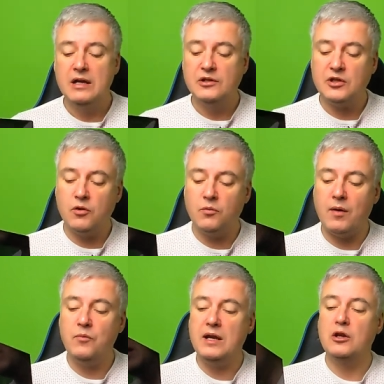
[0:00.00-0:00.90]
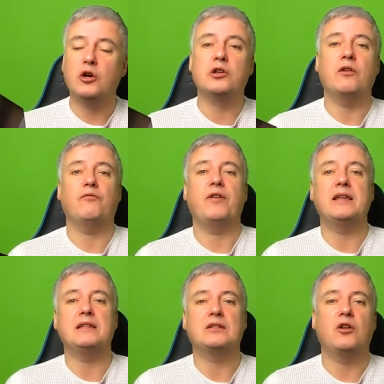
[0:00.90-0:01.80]
So when we look at
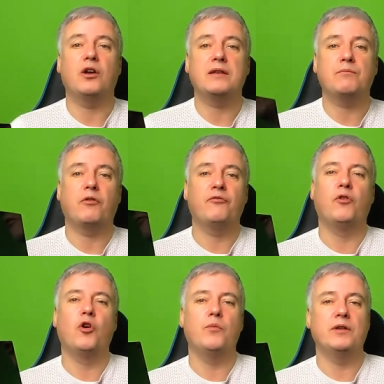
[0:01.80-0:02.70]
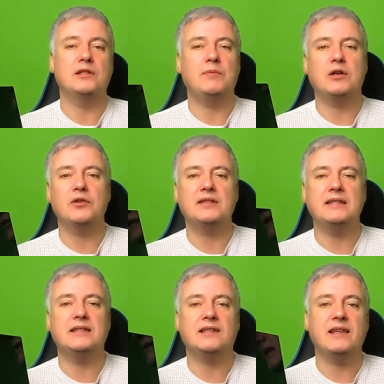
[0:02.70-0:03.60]
things like performance, because
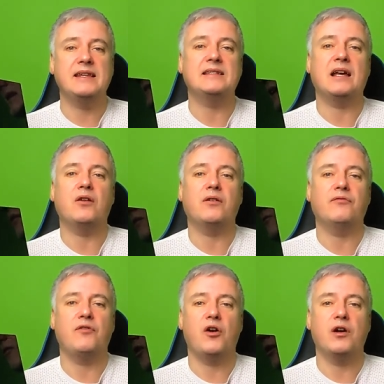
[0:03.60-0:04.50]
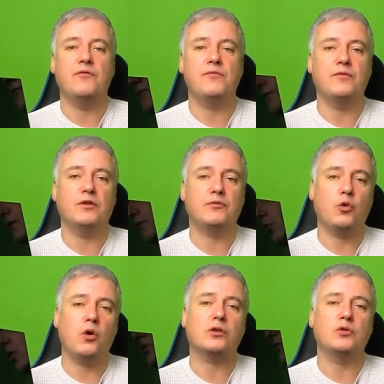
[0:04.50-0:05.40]
this is an Intel i five with a
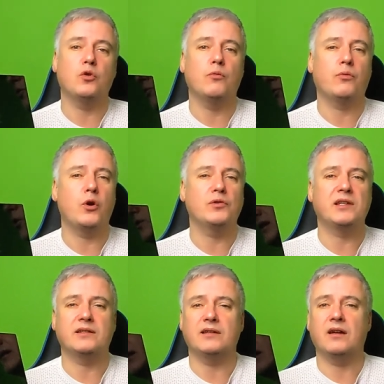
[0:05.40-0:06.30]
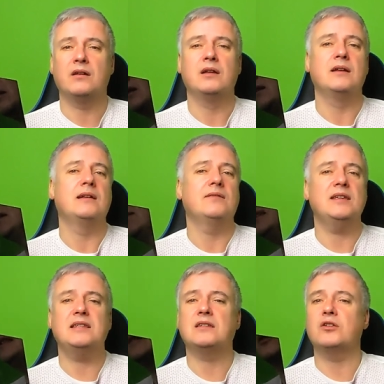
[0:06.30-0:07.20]
quad-core processor,
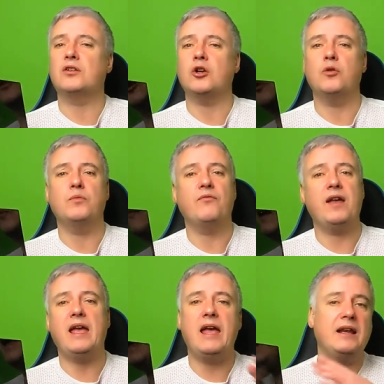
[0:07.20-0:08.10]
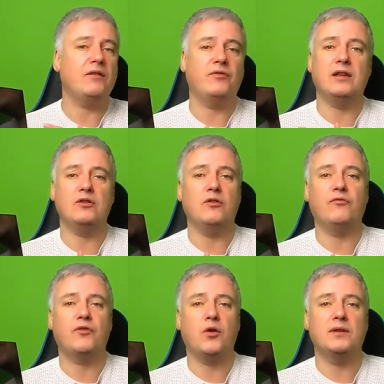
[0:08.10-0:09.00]
this is going to cope with anything you
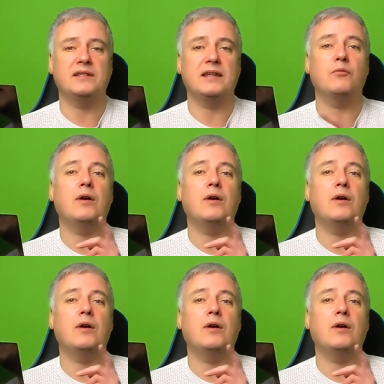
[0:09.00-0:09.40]
throw at it.